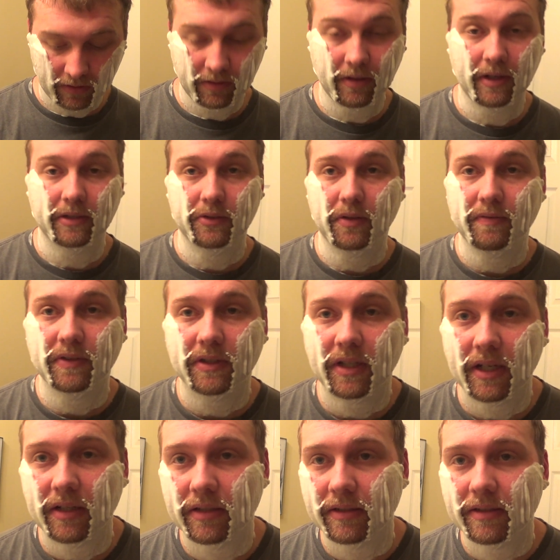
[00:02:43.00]
Alright, so I've just
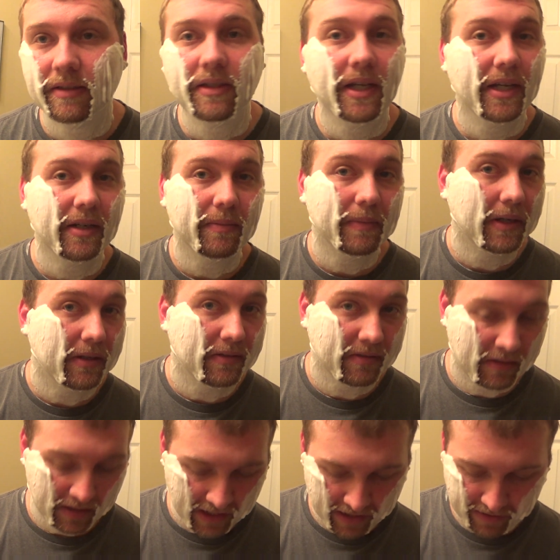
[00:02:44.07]
got an insane amount
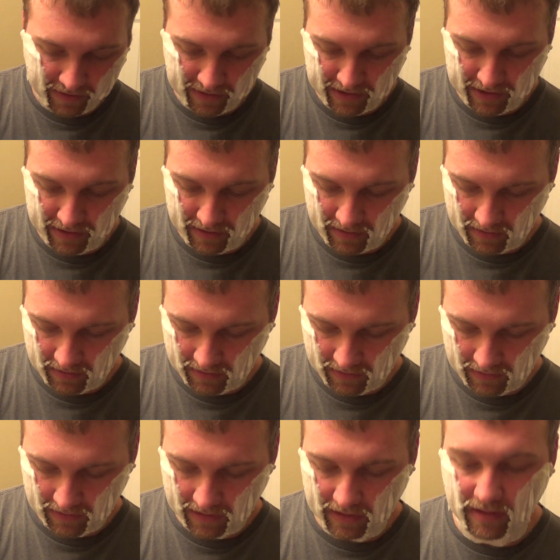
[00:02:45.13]
of lather here.
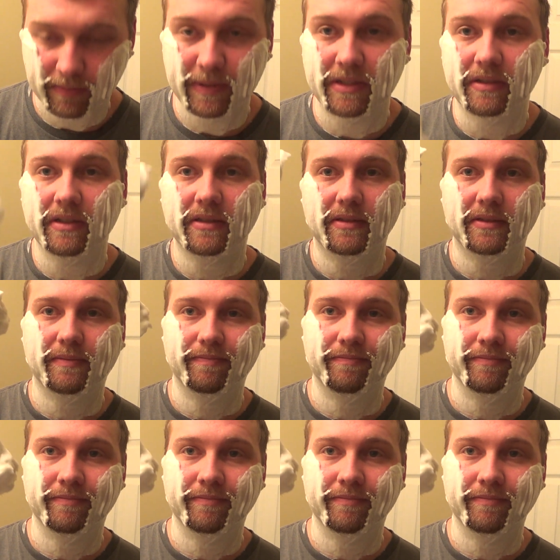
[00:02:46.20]
And I mean, this